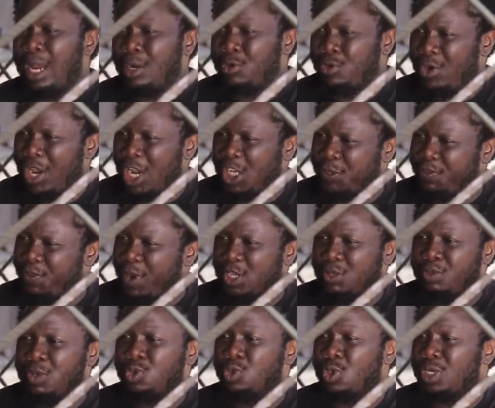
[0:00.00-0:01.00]
do you expect me
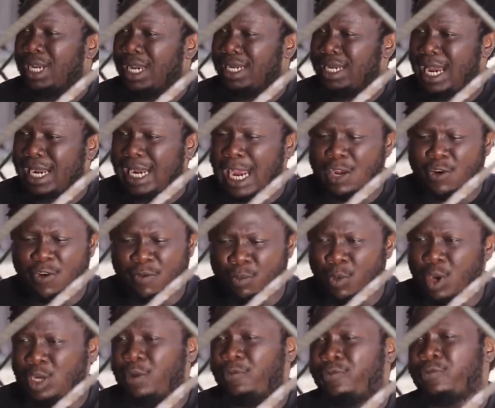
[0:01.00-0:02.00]
to get that kind of
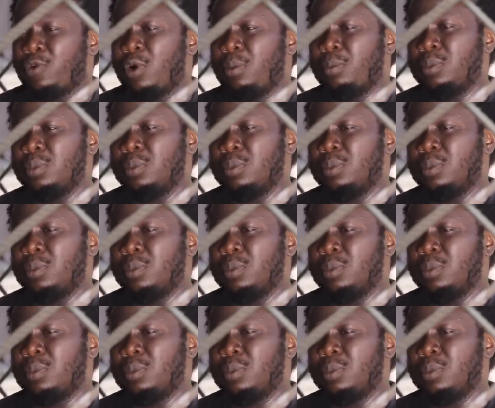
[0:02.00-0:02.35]
money from?